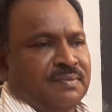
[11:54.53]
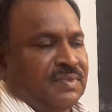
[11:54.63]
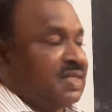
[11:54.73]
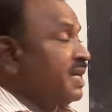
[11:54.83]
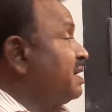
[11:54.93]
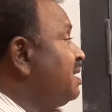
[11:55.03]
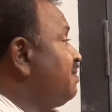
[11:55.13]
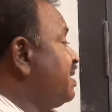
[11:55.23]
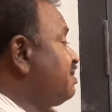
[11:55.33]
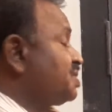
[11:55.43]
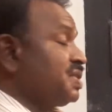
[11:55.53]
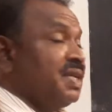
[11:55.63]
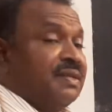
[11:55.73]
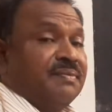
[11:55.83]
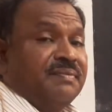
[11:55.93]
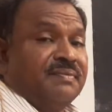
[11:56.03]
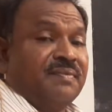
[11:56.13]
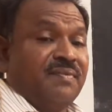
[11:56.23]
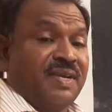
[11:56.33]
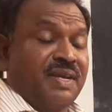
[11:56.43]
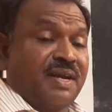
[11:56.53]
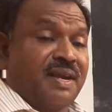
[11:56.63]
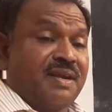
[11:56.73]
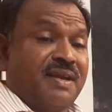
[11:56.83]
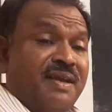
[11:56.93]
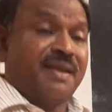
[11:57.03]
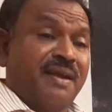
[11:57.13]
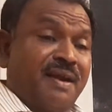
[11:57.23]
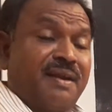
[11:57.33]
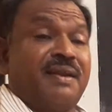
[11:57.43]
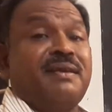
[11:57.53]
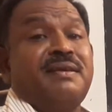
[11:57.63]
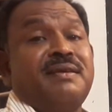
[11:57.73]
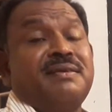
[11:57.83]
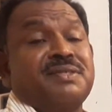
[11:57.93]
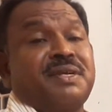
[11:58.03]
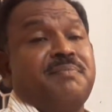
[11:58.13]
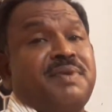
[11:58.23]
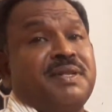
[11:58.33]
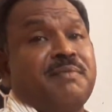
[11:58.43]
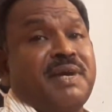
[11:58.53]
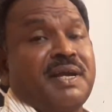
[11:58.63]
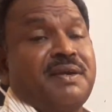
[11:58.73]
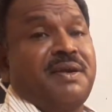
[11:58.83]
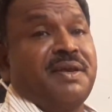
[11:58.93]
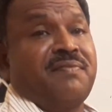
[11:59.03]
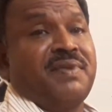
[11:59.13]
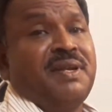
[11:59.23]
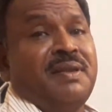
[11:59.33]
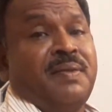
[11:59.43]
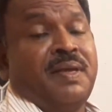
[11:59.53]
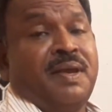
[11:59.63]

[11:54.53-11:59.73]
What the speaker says: Secondly, we have seen when a current carrying conductor is kept in the magnetic field,